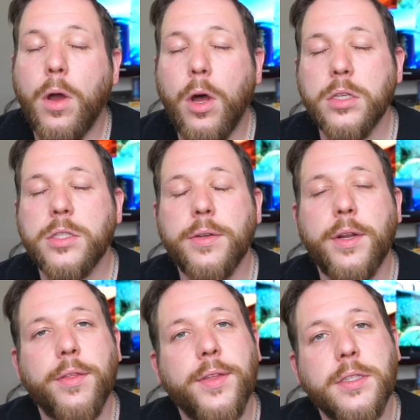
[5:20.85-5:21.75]
Also,
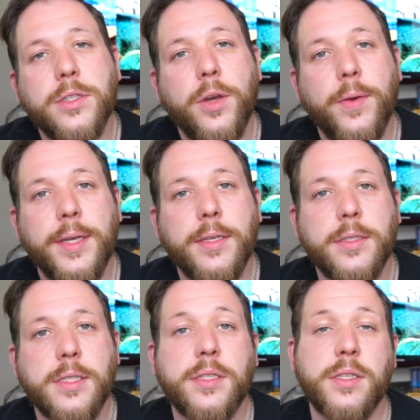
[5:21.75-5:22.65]
another thing to note is
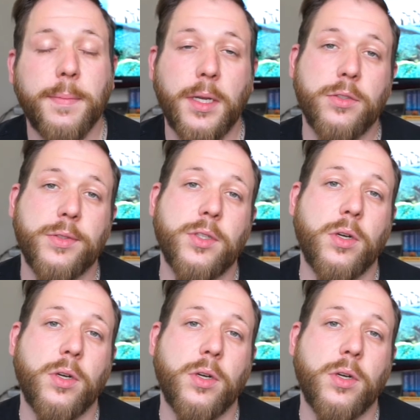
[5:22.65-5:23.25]
some countries